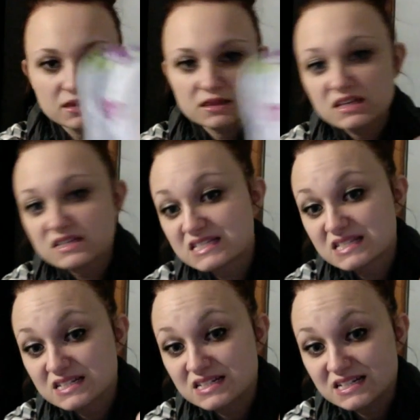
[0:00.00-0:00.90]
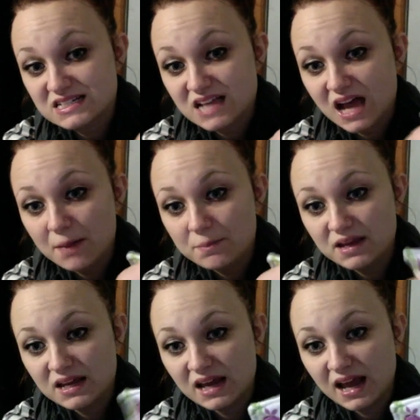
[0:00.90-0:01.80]
this is a knit top.
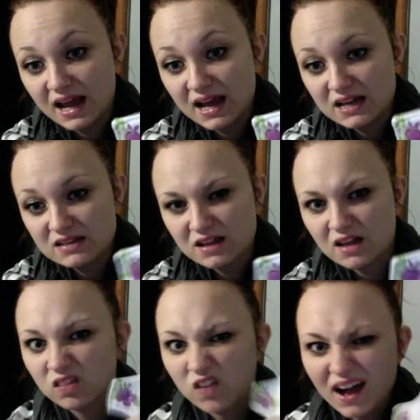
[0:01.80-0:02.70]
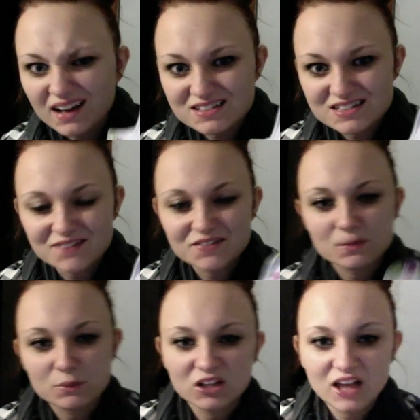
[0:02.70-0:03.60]
It has a lot of stuff in the
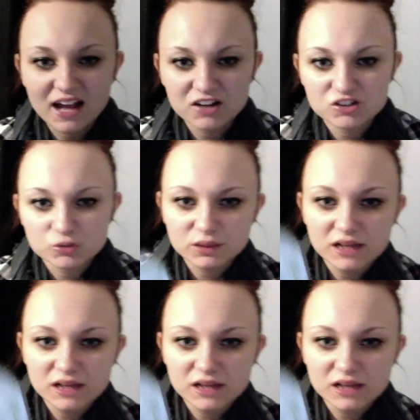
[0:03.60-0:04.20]
middle actually.